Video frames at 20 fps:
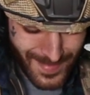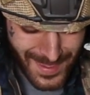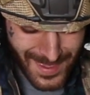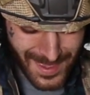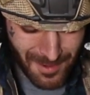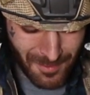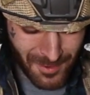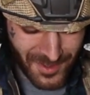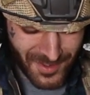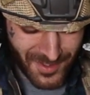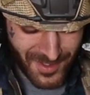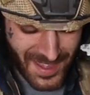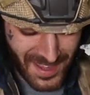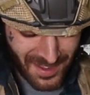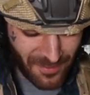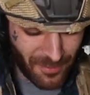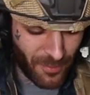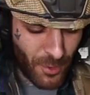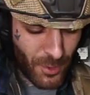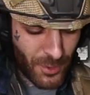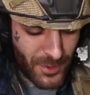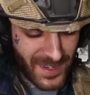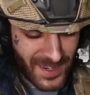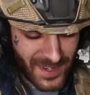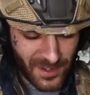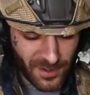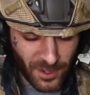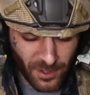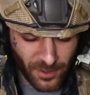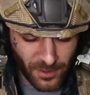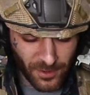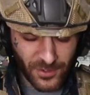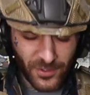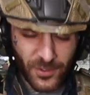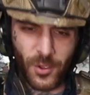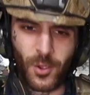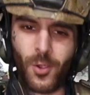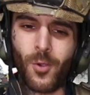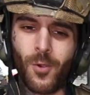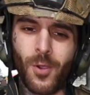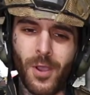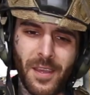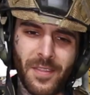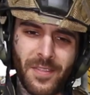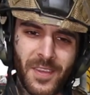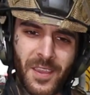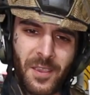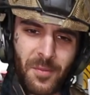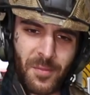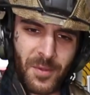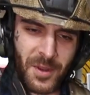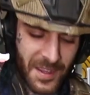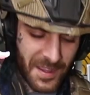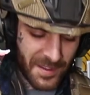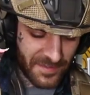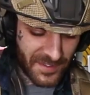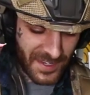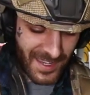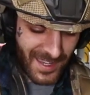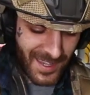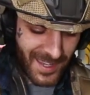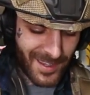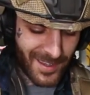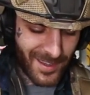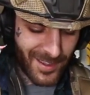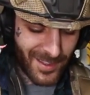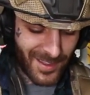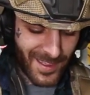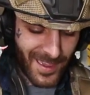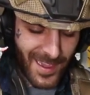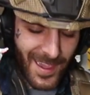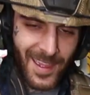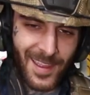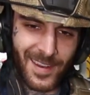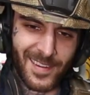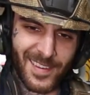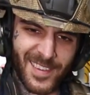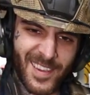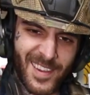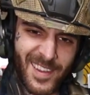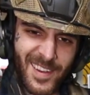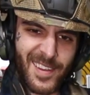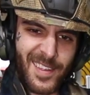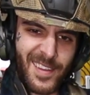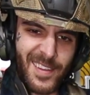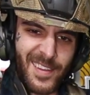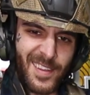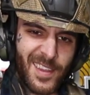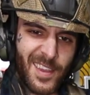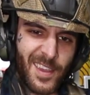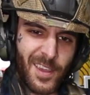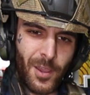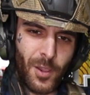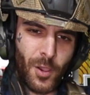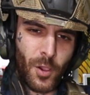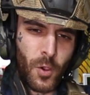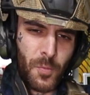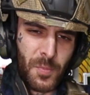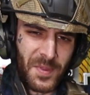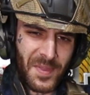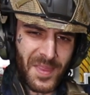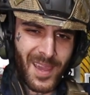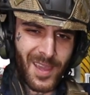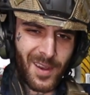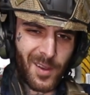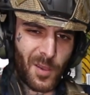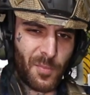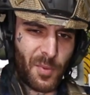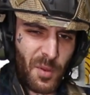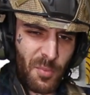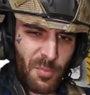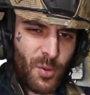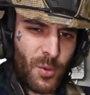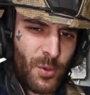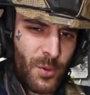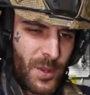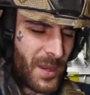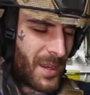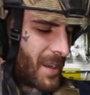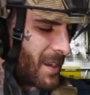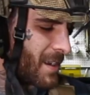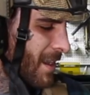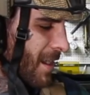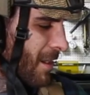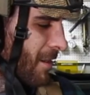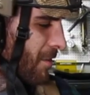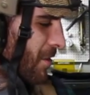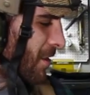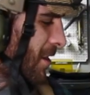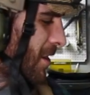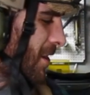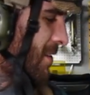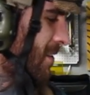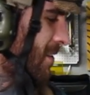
it was like $14, so I think I'm going to have to heat gun that and kind of open that up or pull it in and out a lot of